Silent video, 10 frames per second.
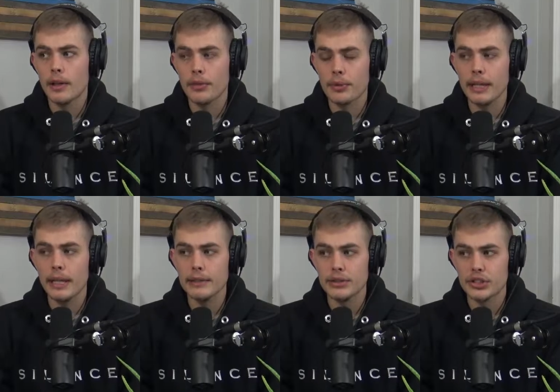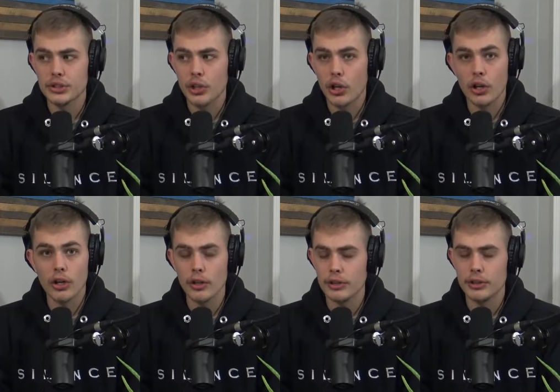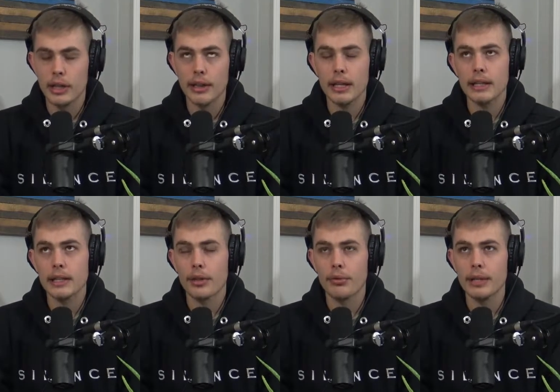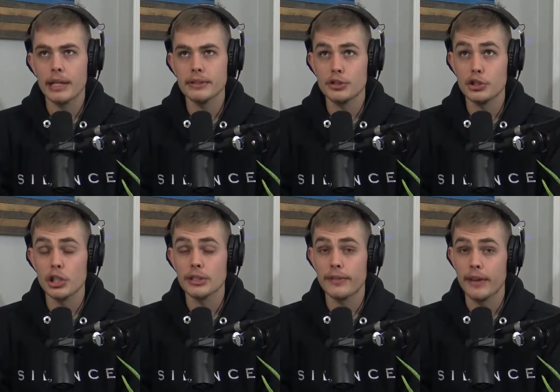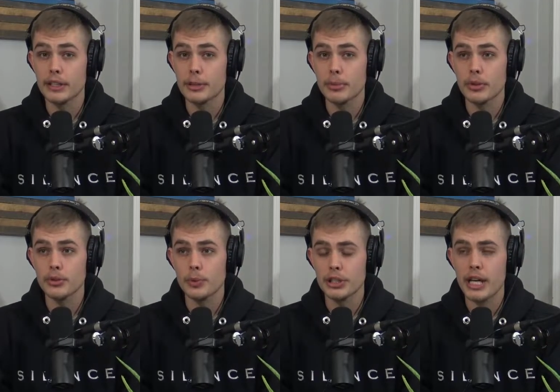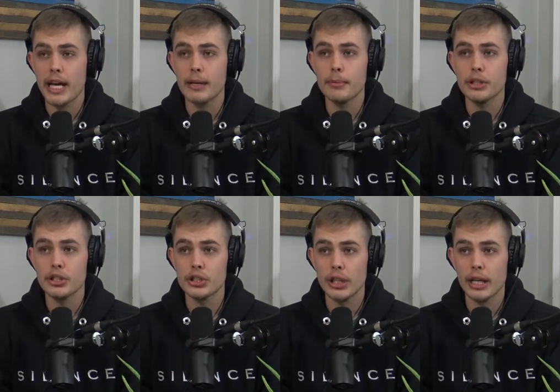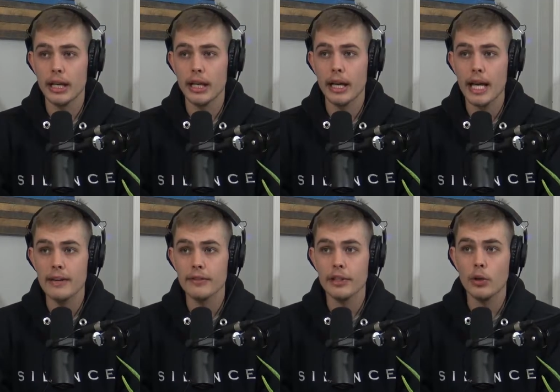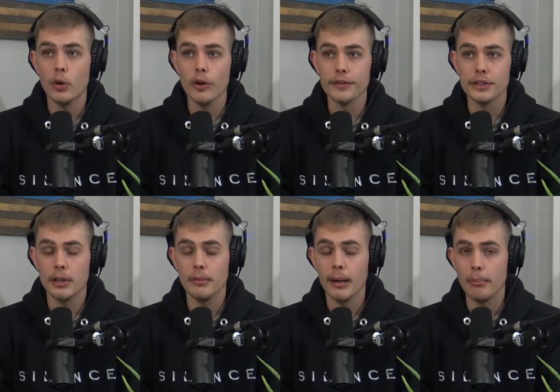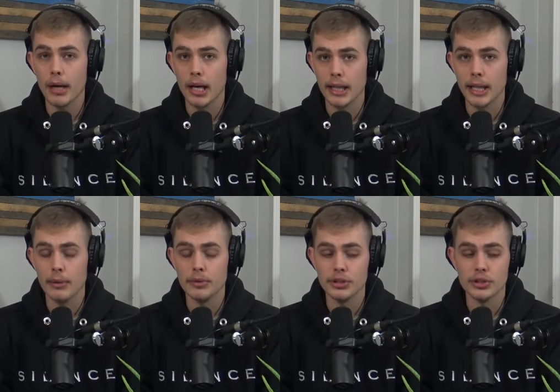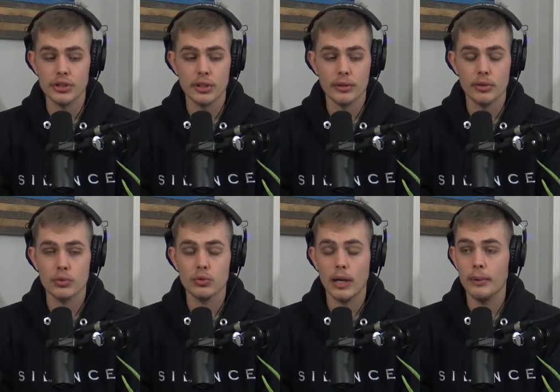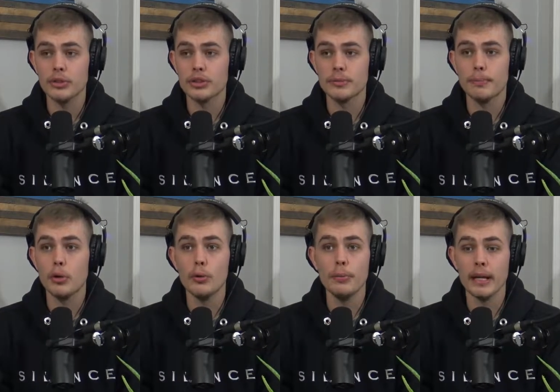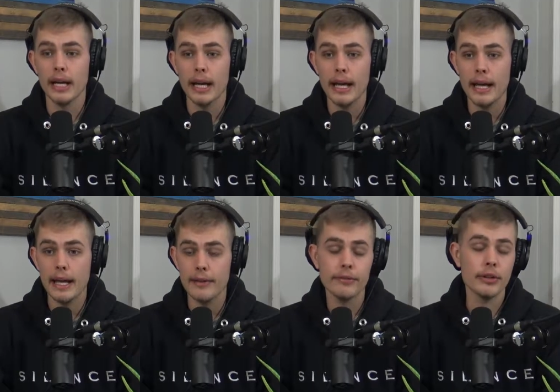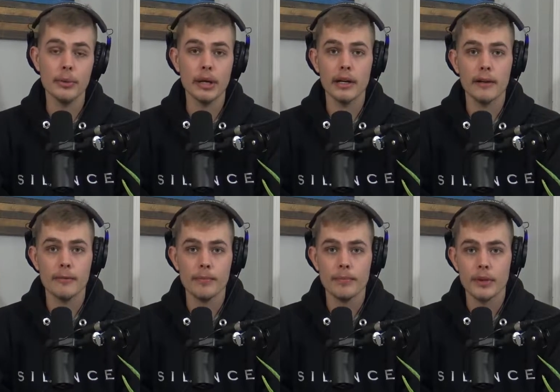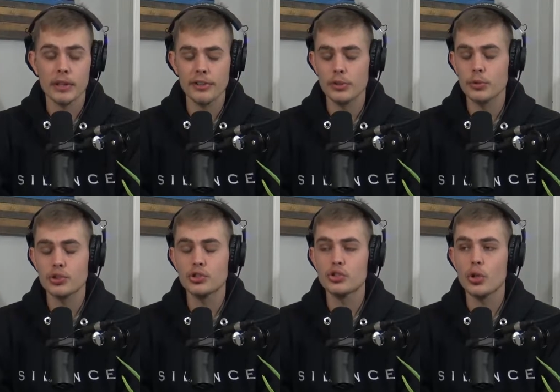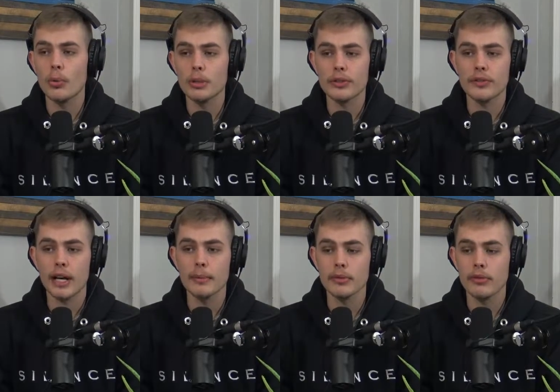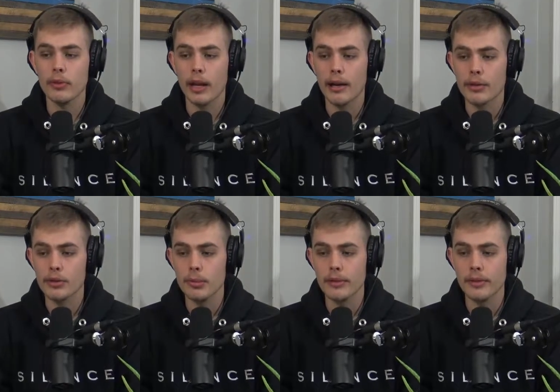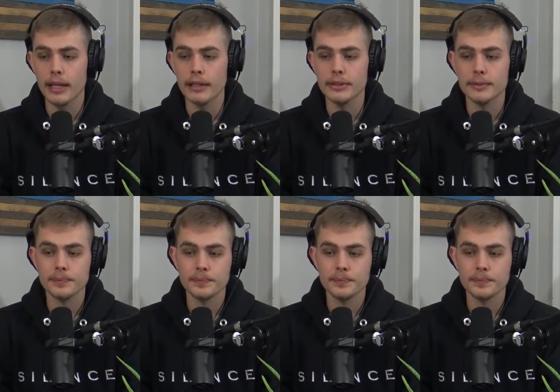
3 days of just I think I did 3 days of just vegetables, which had me shitting every orifice of my body. I was just pooping everywhere. Like, there was so much fiber flying through my veins.